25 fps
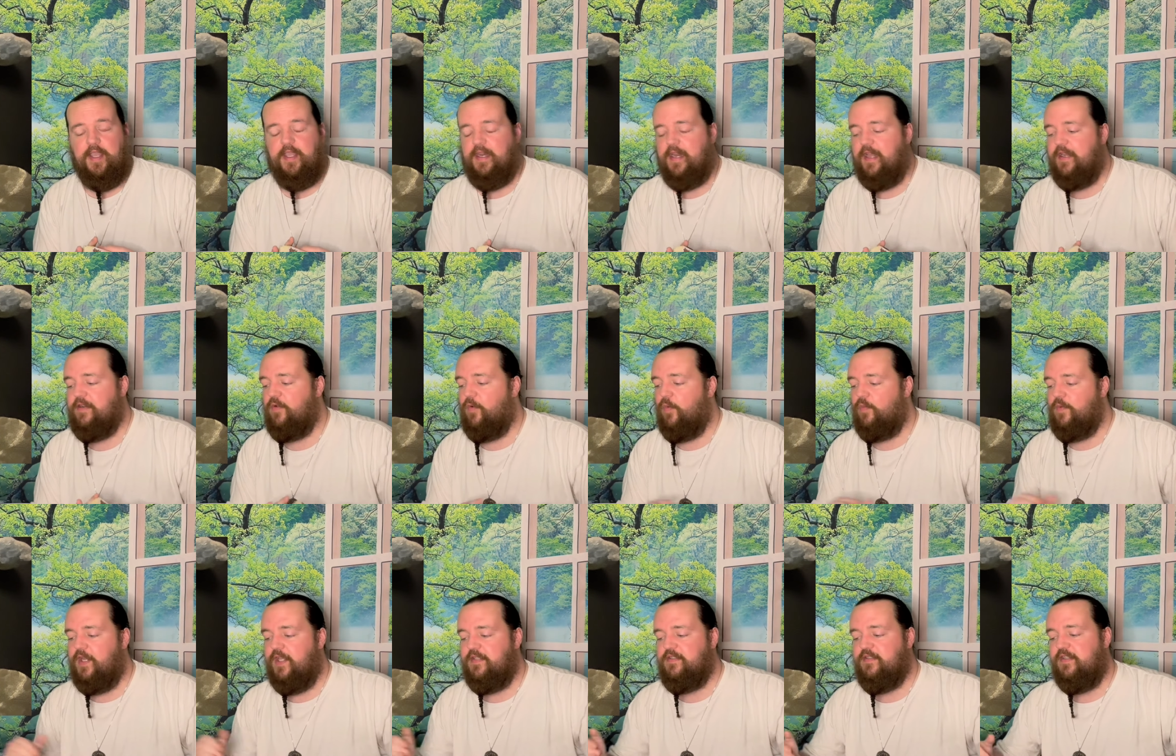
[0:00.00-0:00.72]
And I
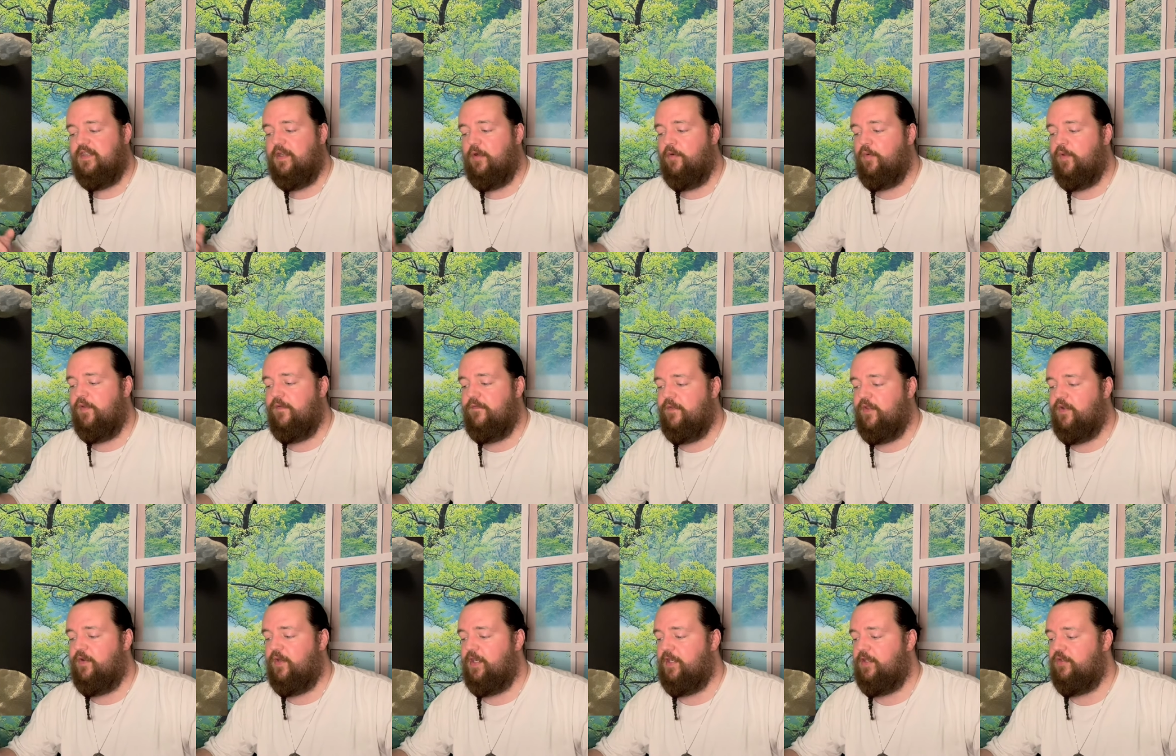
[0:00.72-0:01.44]
don't necessarily
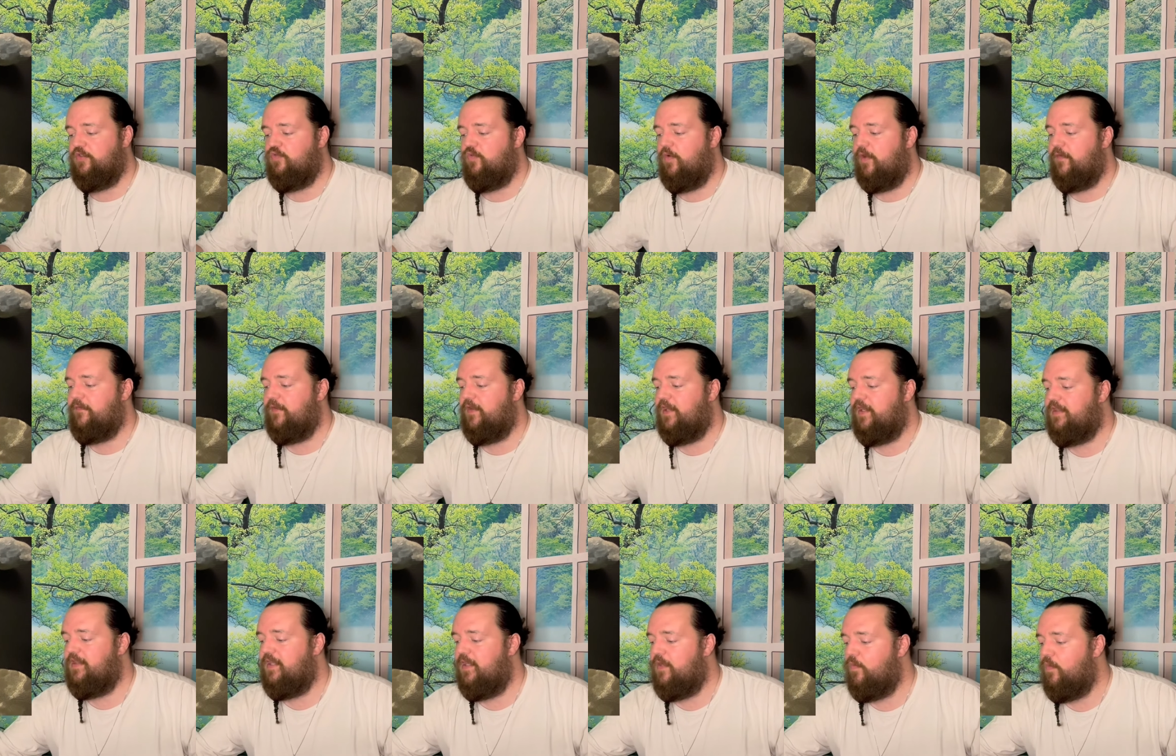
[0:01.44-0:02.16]
feel like it's rough, and
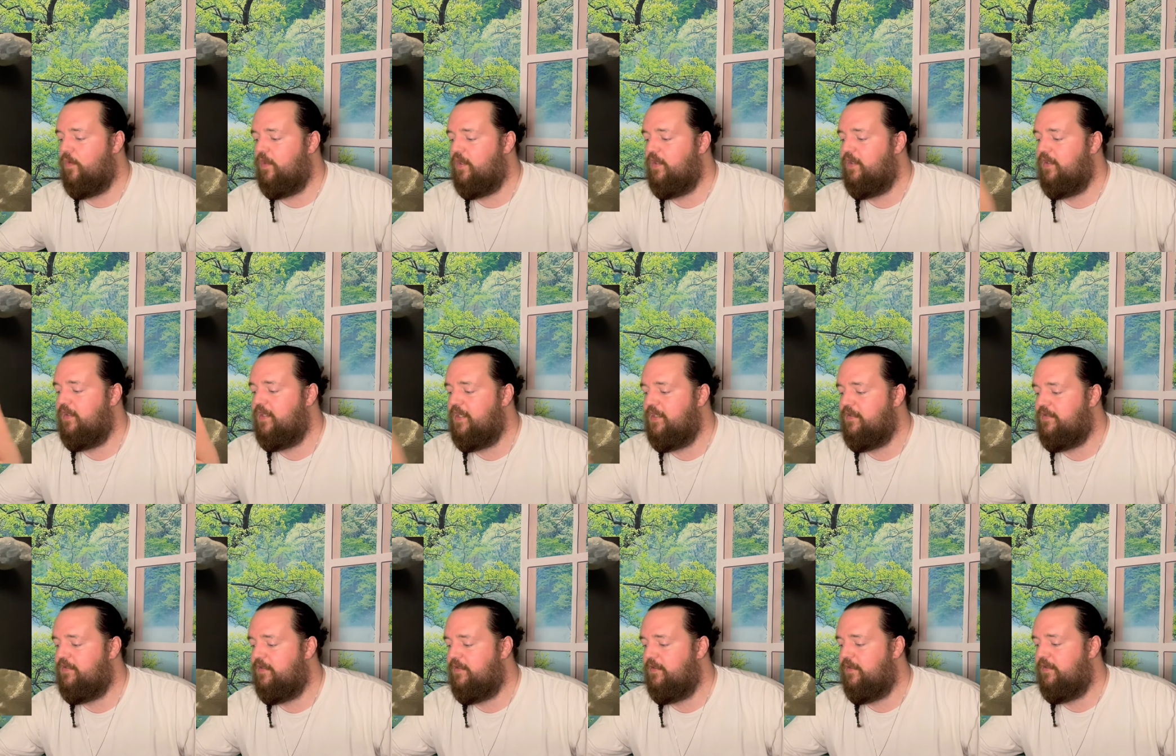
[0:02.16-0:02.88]
I think we're going to
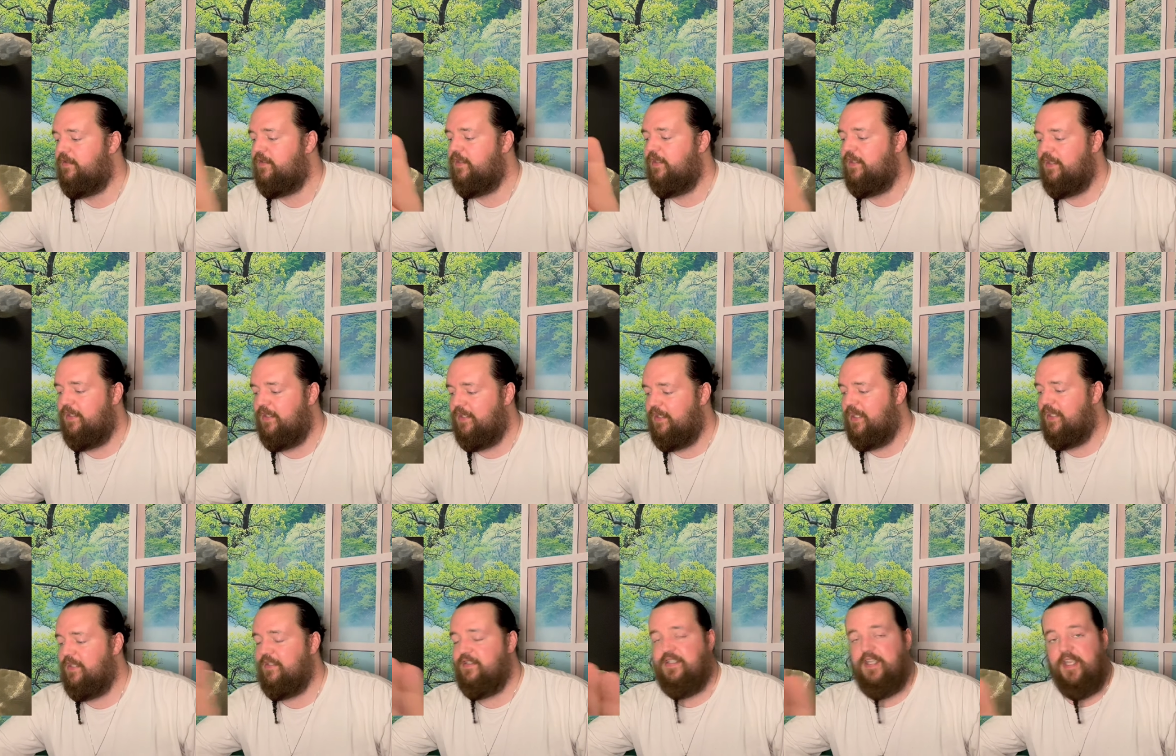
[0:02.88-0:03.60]
need to
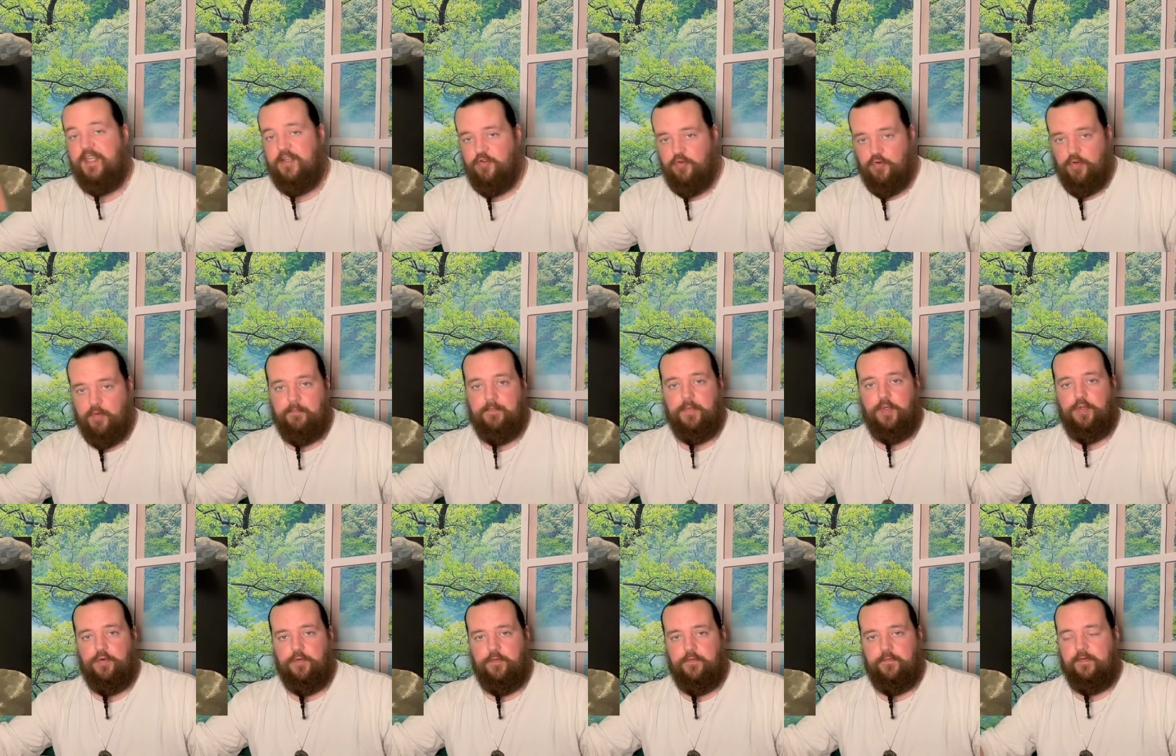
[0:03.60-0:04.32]
continue to
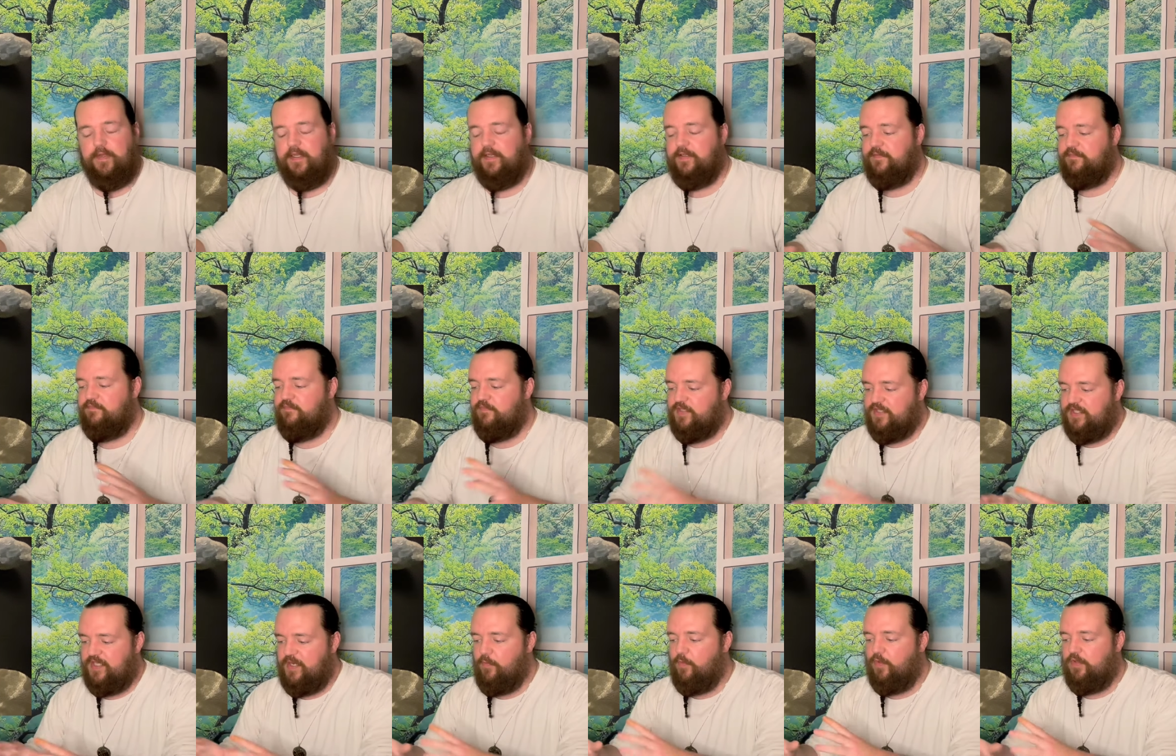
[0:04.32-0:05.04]
move and
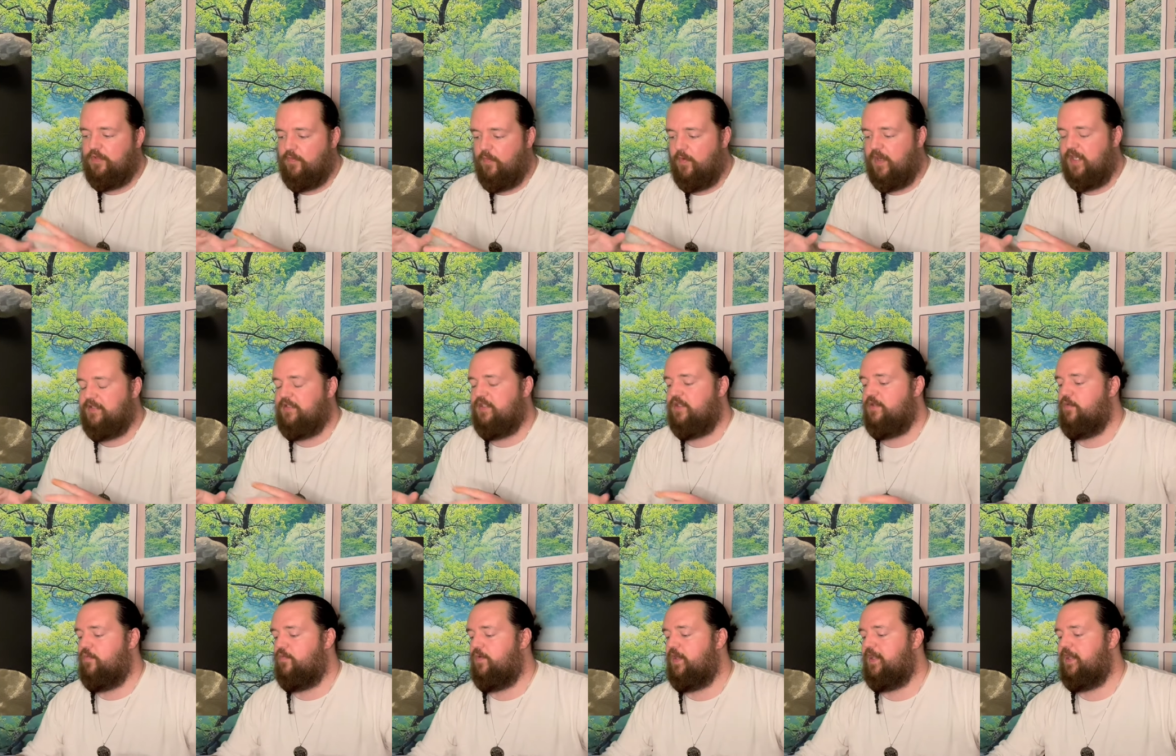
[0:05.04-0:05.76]
see what the rest
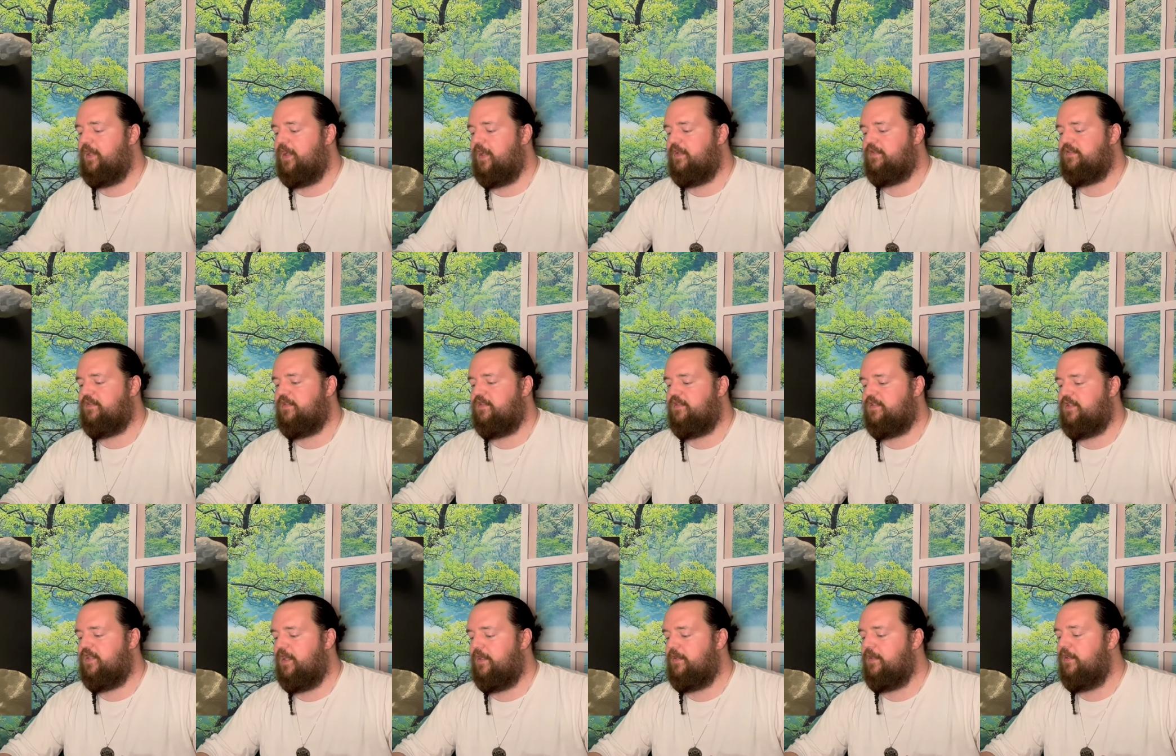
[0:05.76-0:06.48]
of the reading has to
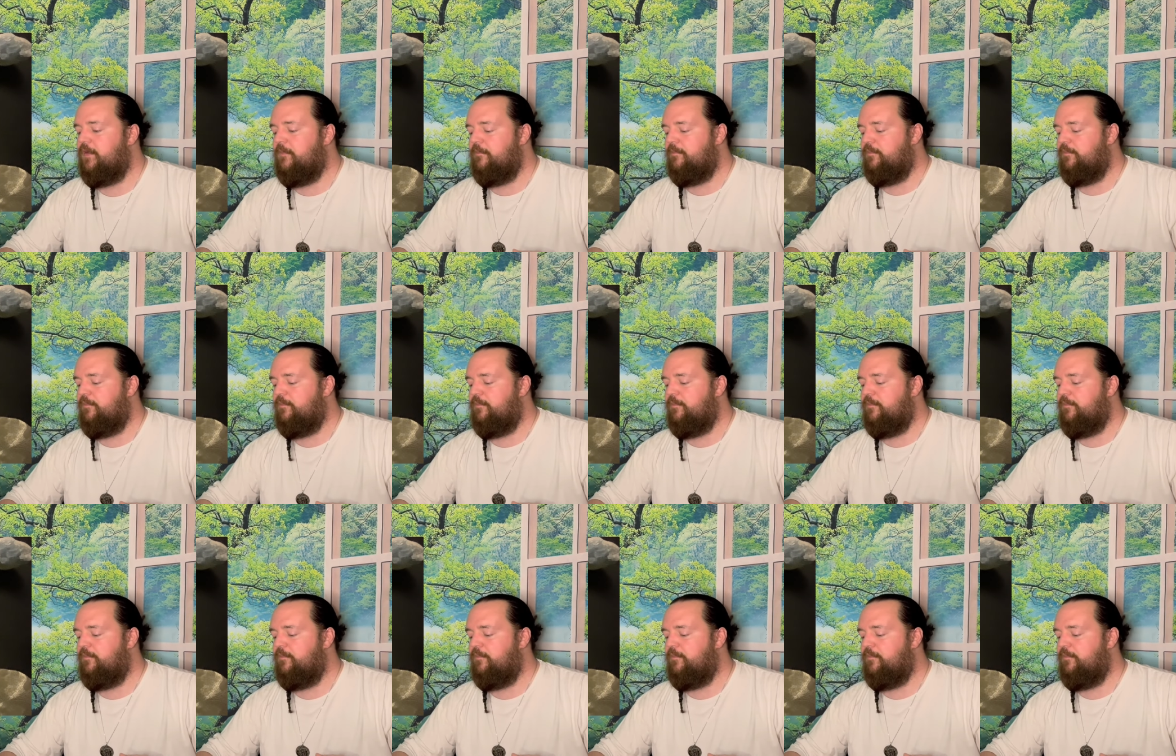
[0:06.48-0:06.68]
say.